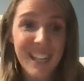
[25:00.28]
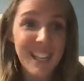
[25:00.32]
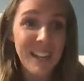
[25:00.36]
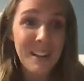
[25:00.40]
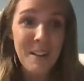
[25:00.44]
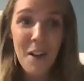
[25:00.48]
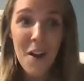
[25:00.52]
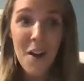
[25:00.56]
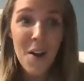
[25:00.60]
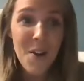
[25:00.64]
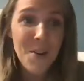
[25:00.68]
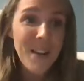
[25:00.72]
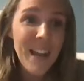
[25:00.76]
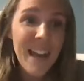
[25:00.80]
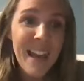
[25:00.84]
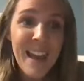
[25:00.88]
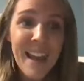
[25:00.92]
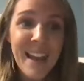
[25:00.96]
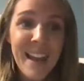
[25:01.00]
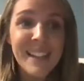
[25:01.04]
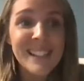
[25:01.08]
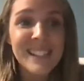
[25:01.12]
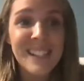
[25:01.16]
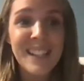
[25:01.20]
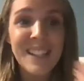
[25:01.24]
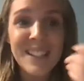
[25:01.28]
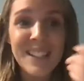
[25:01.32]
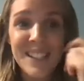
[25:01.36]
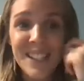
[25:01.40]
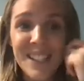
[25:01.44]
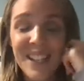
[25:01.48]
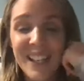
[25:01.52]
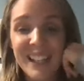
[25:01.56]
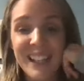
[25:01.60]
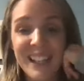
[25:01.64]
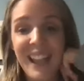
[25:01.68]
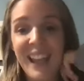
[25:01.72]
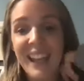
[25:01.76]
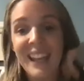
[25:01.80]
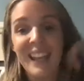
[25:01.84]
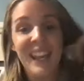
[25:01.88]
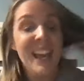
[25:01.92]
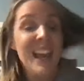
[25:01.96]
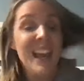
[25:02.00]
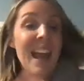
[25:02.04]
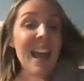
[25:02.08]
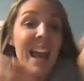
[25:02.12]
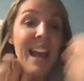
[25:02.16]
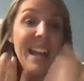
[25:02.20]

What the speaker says: like, okay, sounds good. Like,